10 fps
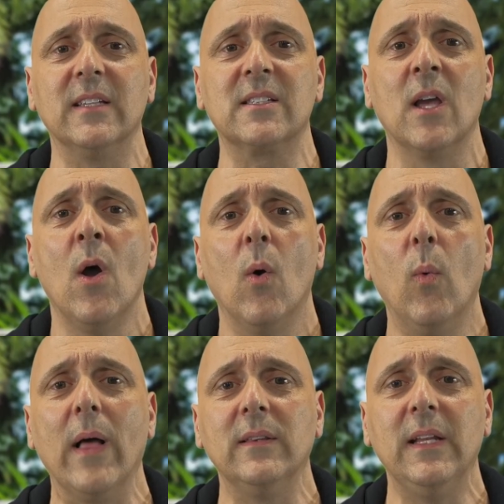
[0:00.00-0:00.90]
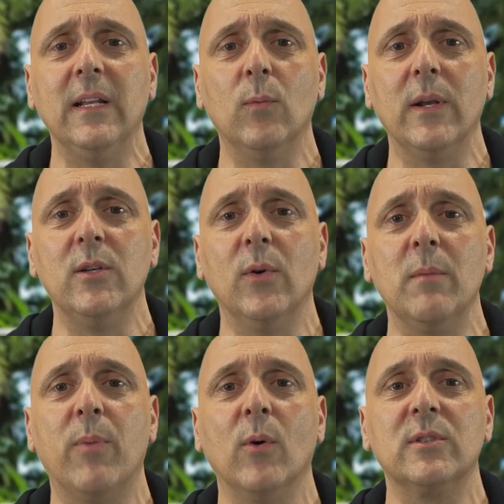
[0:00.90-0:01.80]
is well needed when doing
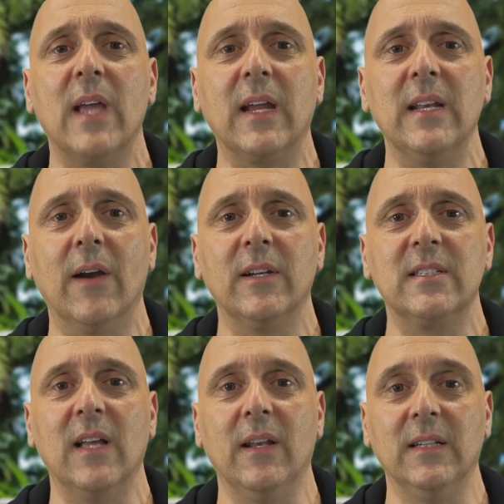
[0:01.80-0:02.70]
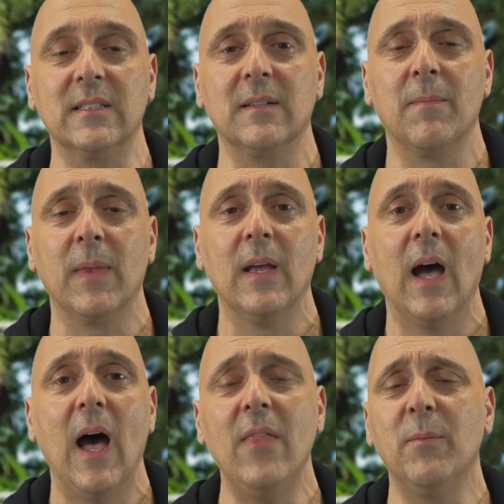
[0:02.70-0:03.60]
post-secondary studies.
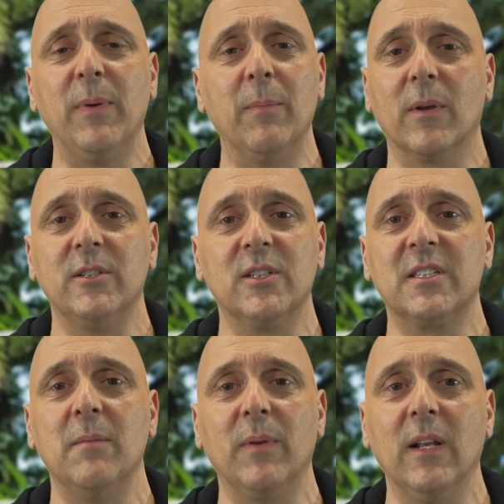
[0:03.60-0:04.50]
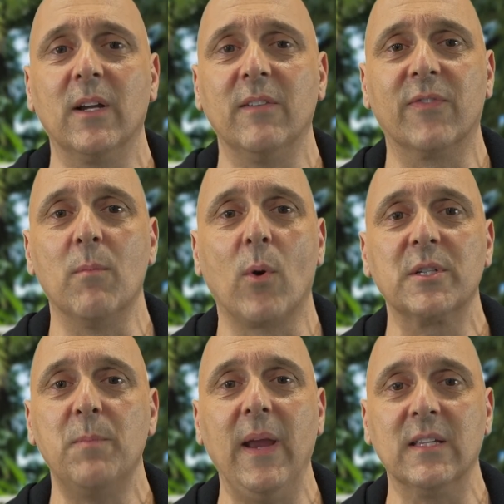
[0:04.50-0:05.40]
Other people are just simply looking for more
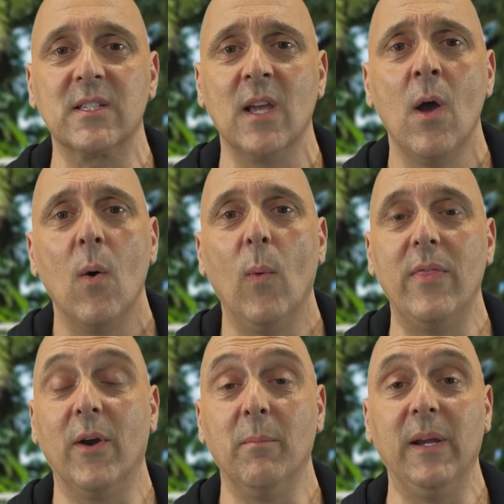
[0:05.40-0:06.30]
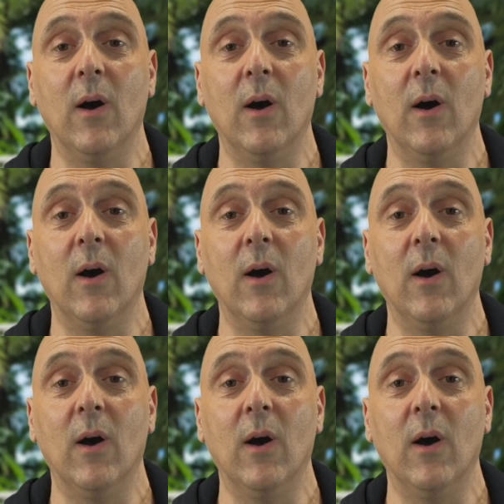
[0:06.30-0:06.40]
space, whether it be a